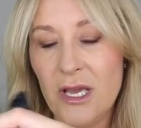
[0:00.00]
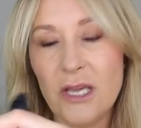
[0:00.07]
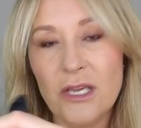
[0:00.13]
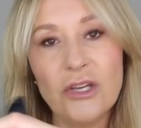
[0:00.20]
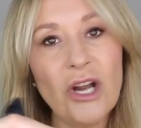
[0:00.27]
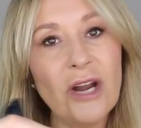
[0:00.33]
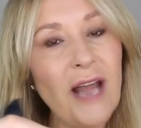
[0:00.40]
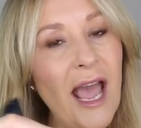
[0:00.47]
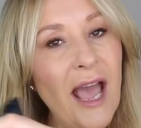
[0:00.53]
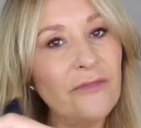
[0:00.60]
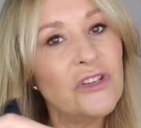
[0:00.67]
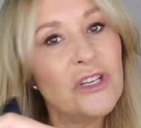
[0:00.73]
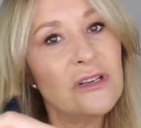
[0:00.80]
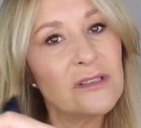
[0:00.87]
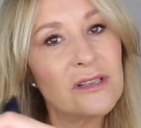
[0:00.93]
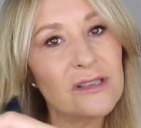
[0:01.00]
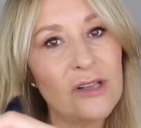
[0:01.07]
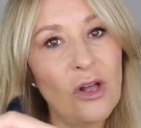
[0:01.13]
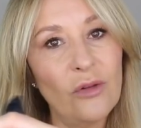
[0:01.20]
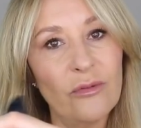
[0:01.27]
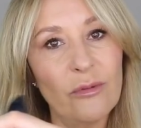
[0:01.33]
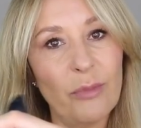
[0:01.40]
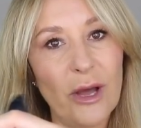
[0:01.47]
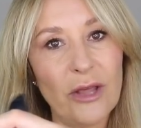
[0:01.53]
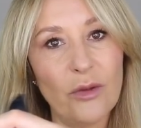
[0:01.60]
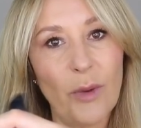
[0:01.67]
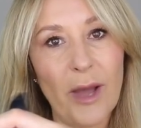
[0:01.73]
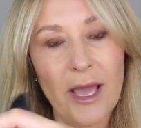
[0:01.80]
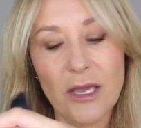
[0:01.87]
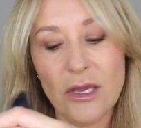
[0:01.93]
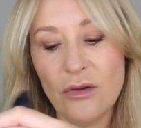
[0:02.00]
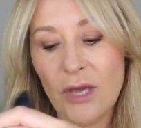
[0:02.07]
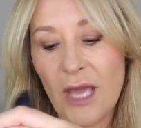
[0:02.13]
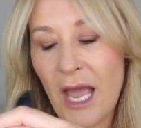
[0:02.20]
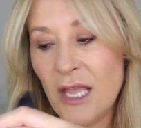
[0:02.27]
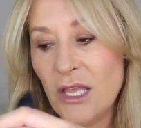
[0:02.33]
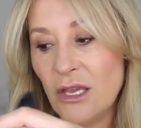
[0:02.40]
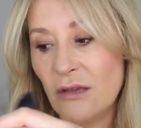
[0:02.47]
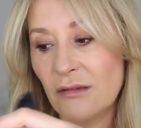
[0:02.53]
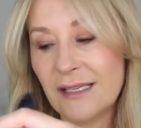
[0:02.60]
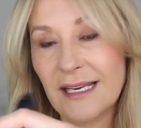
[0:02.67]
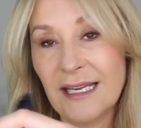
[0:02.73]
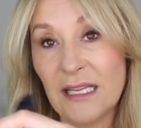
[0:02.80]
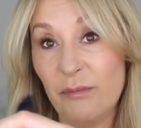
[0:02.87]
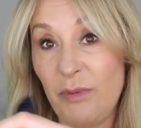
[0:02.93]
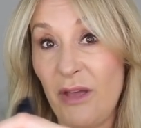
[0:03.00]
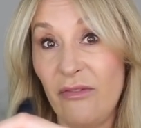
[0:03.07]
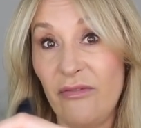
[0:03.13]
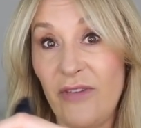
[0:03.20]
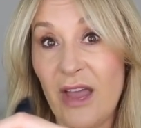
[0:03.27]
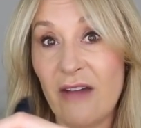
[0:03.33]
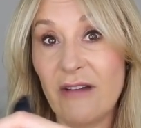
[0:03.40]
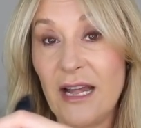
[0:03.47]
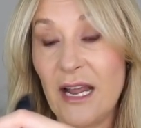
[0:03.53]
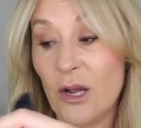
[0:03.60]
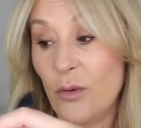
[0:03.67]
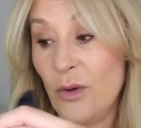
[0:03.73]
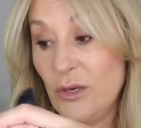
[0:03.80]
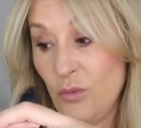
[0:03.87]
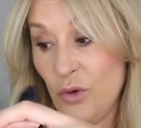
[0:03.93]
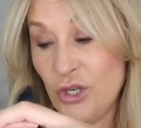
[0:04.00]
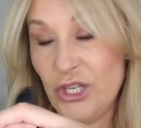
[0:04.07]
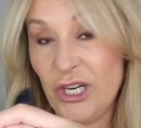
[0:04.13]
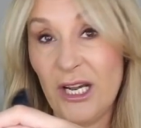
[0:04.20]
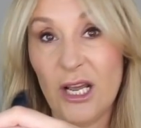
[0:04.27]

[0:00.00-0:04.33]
You don't have to use the solvent, by the way. You can use a little bit of fairy liquid, washing